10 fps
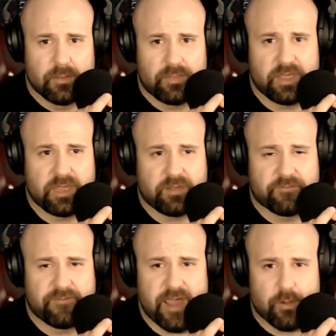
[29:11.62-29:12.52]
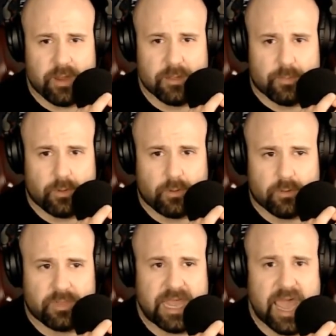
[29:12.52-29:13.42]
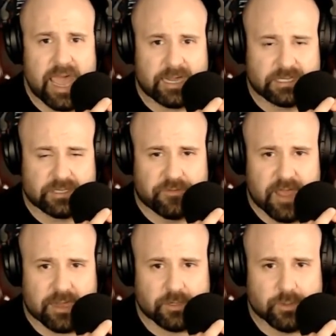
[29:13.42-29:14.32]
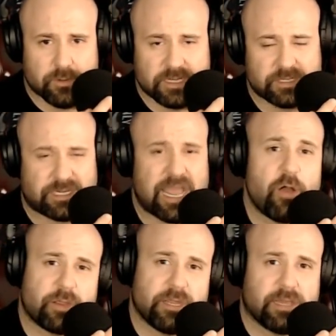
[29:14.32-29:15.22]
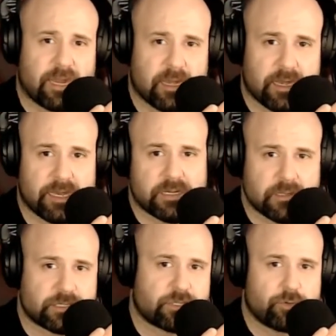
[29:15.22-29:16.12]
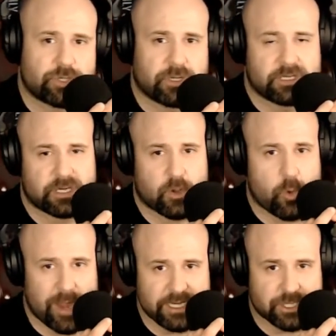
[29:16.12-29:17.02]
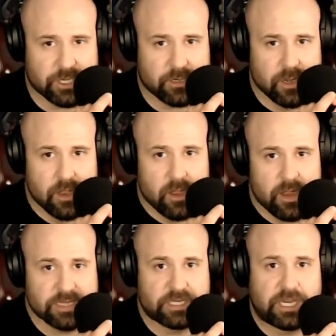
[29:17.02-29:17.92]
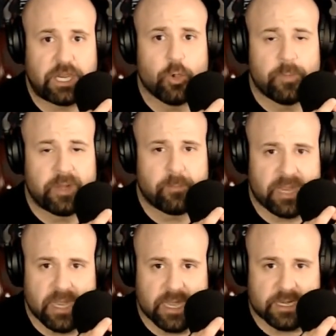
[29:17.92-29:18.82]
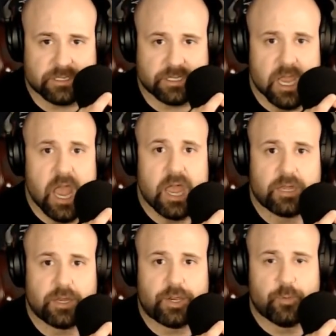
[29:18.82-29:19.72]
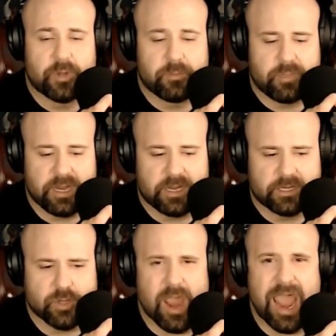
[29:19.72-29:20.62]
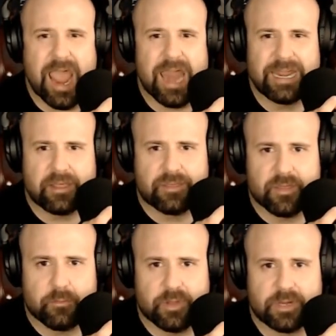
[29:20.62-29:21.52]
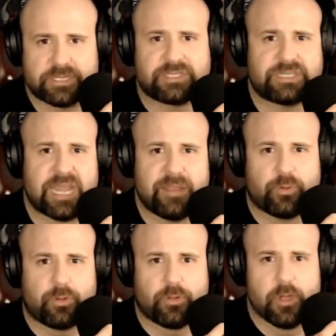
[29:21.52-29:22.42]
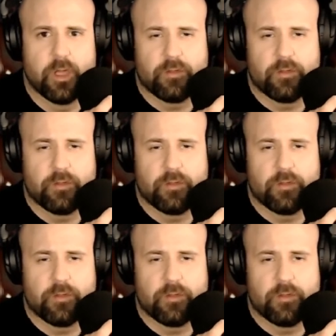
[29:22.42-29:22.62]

the variable, the X factor that's calculated into the socialist equation is human beings, and human beings are anything but a stable